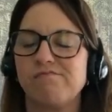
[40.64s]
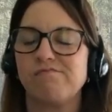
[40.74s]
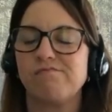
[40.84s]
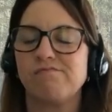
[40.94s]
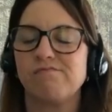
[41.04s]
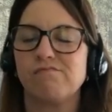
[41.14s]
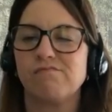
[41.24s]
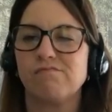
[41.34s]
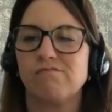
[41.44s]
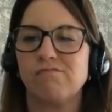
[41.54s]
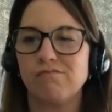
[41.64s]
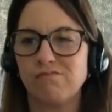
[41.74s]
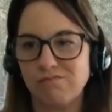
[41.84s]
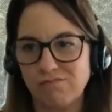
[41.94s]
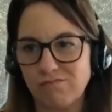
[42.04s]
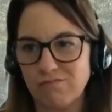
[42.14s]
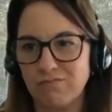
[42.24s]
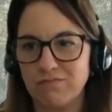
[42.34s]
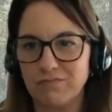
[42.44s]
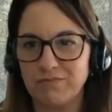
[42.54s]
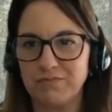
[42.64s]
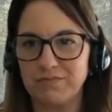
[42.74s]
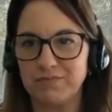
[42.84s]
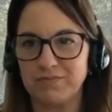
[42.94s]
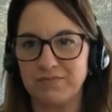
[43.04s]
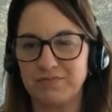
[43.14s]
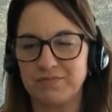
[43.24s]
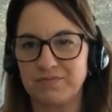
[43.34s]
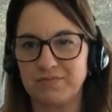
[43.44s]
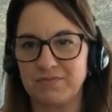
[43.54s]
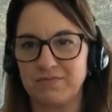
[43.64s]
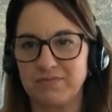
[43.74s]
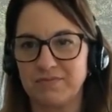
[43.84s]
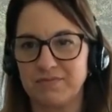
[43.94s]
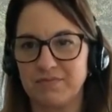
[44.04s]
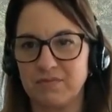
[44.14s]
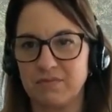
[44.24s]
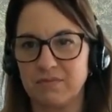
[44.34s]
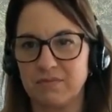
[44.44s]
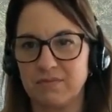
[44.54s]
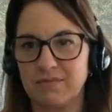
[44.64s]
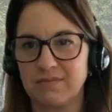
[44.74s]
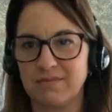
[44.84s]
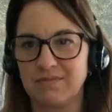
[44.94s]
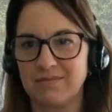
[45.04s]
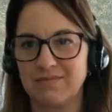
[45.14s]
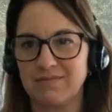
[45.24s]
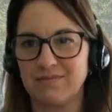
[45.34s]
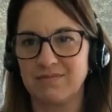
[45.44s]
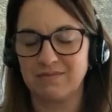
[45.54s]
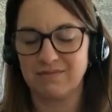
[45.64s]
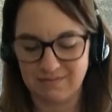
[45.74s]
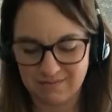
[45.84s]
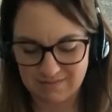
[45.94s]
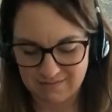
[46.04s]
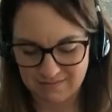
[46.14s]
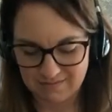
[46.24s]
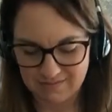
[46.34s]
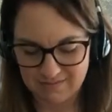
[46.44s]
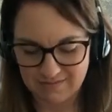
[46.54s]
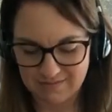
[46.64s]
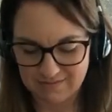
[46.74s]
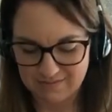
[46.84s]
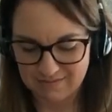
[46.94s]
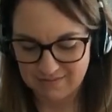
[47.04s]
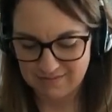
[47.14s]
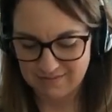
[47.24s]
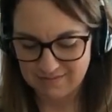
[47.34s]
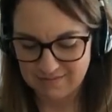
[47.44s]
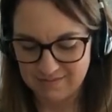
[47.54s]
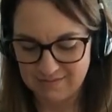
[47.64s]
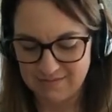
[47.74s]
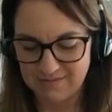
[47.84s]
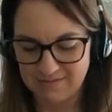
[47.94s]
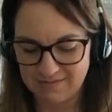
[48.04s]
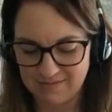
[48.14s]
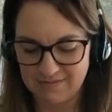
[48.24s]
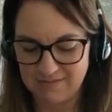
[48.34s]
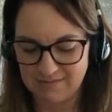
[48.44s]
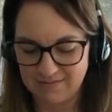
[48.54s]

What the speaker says: No words are spoken by the person on screen.